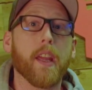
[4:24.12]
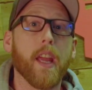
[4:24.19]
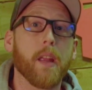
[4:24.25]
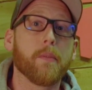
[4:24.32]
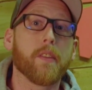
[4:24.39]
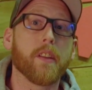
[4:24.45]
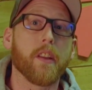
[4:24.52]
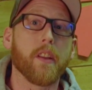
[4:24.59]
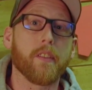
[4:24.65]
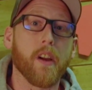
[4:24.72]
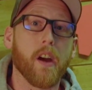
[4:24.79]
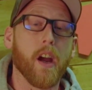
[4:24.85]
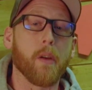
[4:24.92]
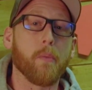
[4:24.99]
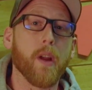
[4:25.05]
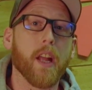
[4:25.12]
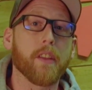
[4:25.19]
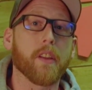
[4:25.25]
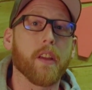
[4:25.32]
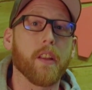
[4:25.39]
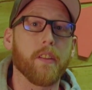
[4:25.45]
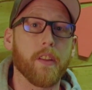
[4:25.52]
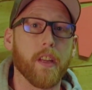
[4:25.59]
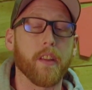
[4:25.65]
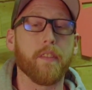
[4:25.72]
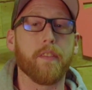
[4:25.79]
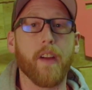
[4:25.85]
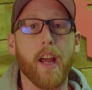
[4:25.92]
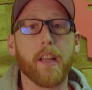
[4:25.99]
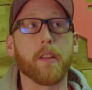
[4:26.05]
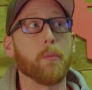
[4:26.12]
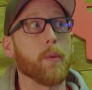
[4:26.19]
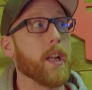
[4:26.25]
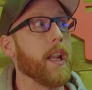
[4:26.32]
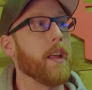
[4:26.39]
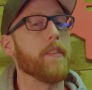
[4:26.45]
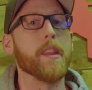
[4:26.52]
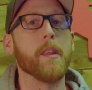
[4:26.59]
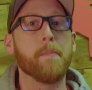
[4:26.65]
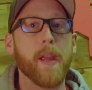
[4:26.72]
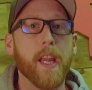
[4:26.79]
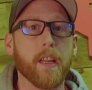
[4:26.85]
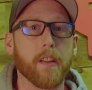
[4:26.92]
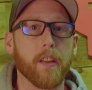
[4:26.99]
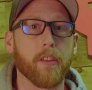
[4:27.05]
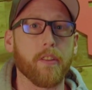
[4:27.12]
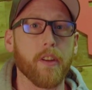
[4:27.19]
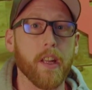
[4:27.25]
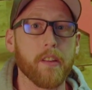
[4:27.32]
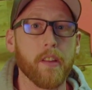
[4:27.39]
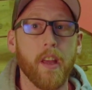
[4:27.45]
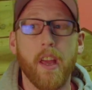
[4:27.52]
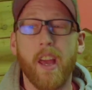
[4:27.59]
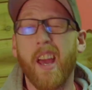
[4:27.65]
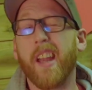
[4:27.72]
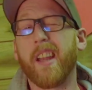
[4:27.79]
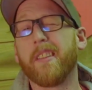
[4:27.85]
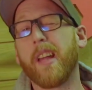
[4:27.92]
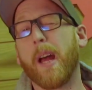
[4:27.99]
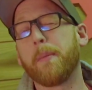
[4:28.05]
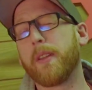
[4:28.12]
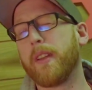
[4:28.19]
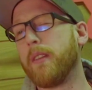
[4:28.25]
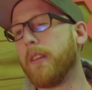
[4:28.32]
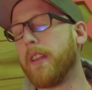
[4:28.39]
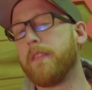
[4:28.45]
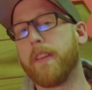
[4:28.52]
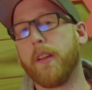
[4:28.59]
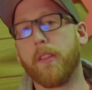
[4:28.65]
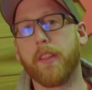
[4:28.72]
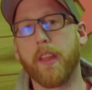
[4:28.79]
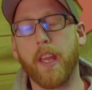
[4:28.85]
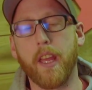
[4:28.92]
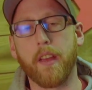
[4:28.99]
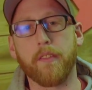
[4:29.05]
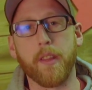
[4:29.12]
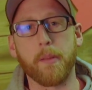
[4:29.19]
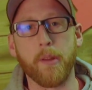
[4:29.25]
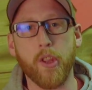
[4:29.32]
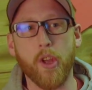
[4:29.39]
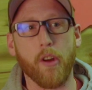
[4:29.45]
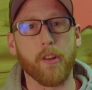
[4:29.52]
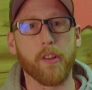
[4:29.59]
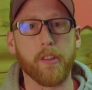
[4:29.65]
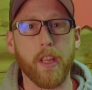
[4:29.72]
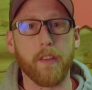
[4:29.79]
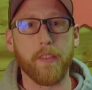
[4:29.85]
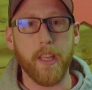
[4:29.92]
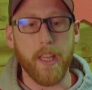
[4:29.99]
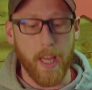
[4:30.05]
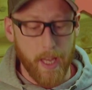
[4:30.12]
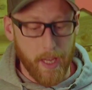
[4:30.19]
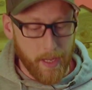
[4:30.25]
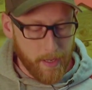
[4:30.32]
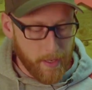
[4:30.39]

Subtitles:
it came to the design, we had to consider the fact that we live in the Peak District and it's absolutely filthy here for the majority of the year.